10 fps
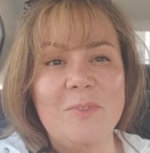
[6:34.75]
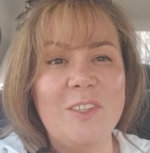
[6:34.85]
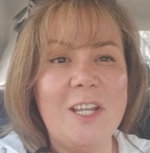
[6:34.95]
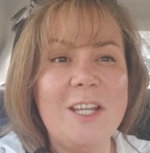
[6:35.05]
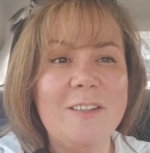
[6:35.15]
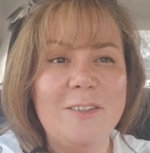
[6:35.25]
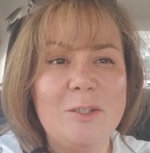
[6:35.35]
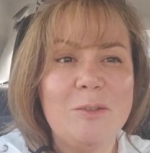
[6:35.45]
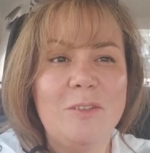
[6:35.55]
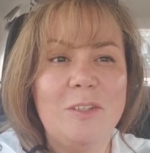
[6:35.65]
Thanks.
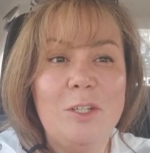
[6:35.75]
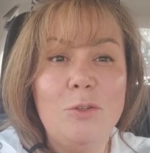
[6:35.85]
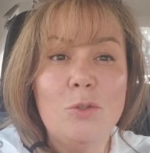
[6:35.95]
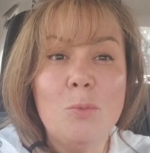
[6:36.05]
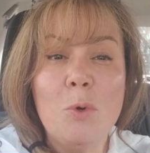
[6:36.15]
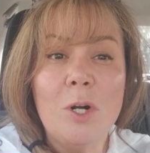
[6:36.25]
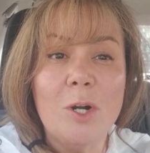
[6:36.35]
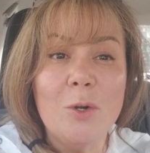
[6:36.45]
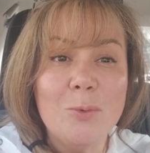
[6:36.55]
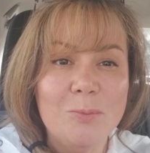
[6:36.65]
See you tomorrow.